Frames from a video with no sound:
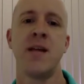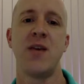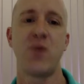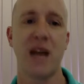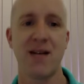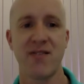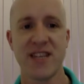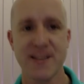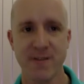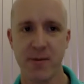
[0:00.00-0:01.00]
if we have
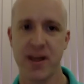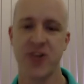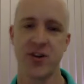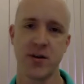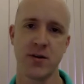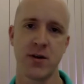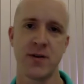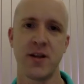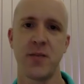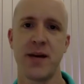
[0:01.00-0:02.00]
this information
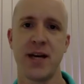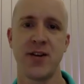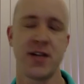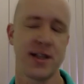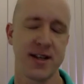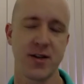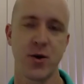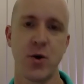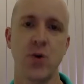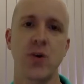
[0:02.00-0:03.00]
on this page and in this
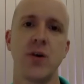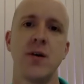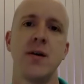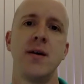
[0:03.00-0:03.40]
talk,